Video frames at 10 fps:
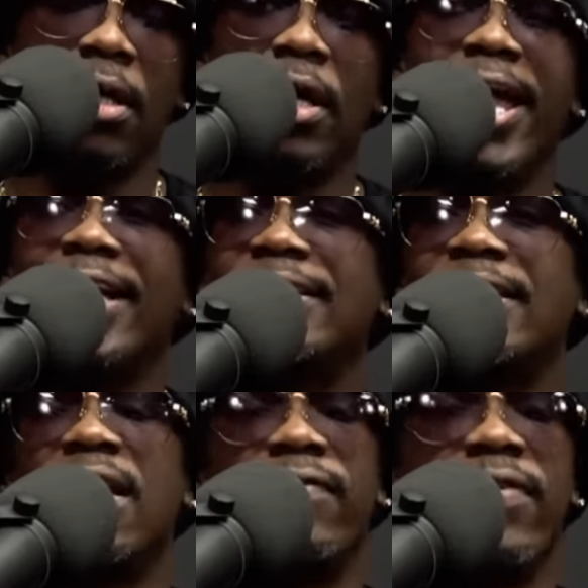Ex
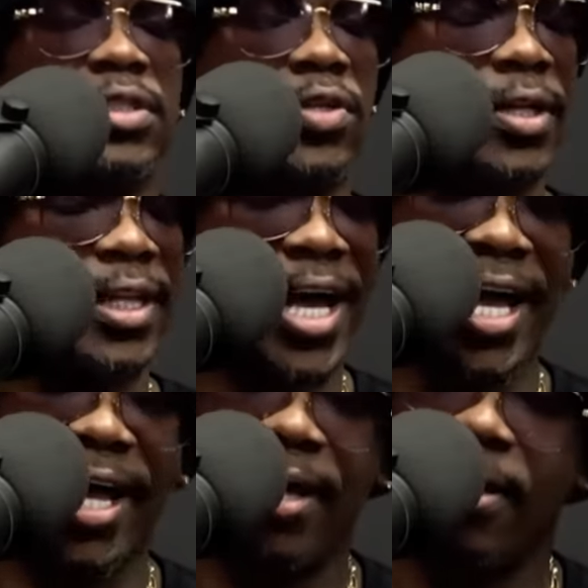lovers gonna
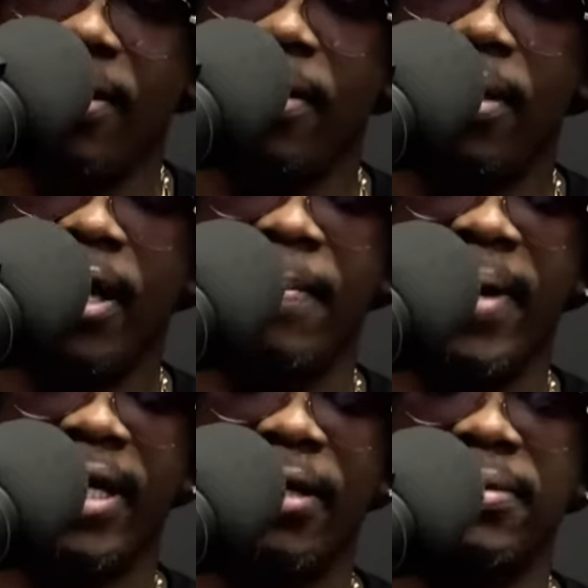lie and
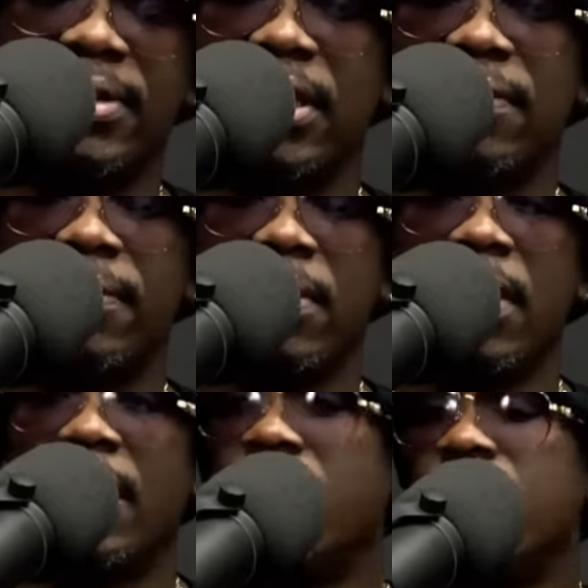make up stuff.
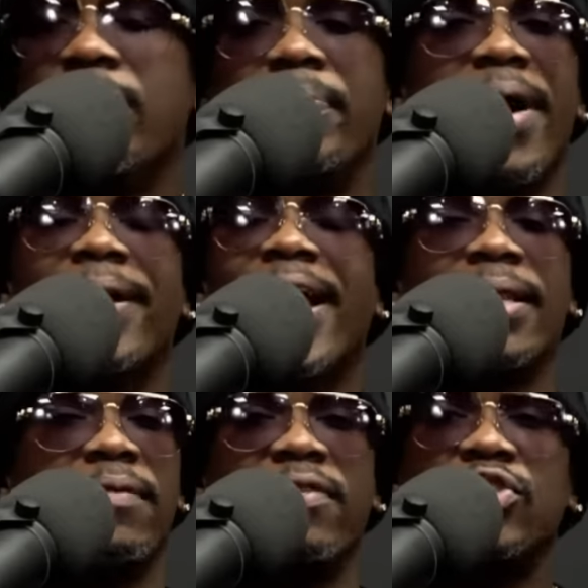You probably got
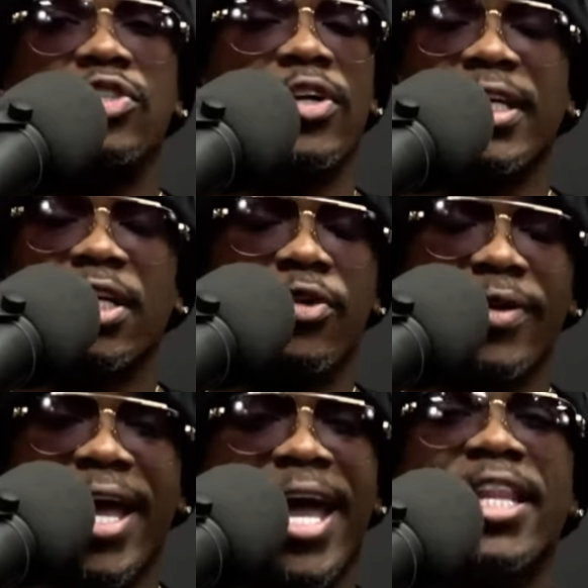lovers you don't even know you
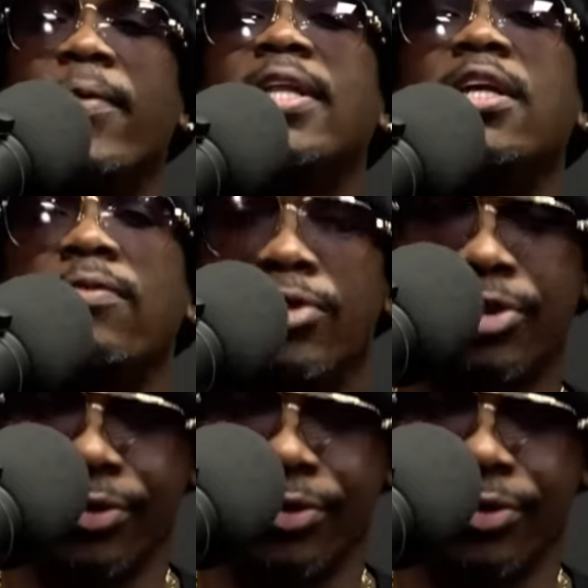had. They were in love with you.